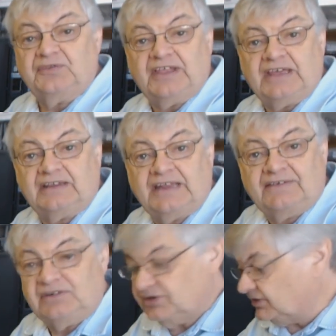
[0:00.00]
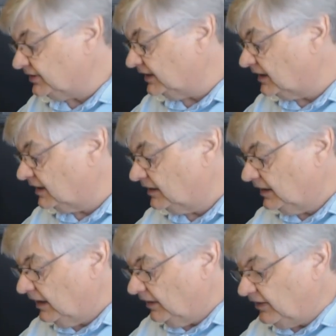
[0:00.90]
go on there and have a look at the
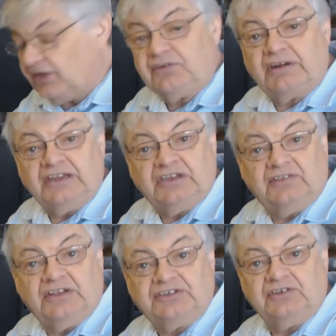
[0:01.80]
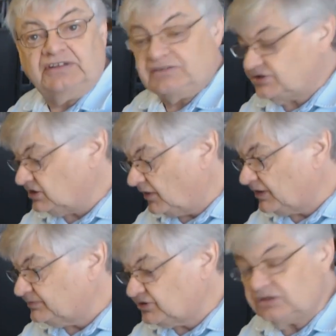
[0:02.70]
other radio they do. There are
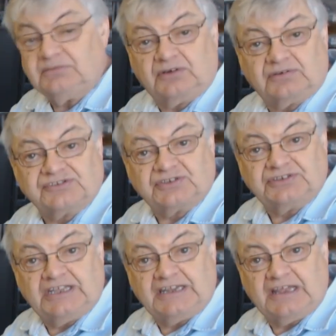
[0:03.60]
I think 2 models on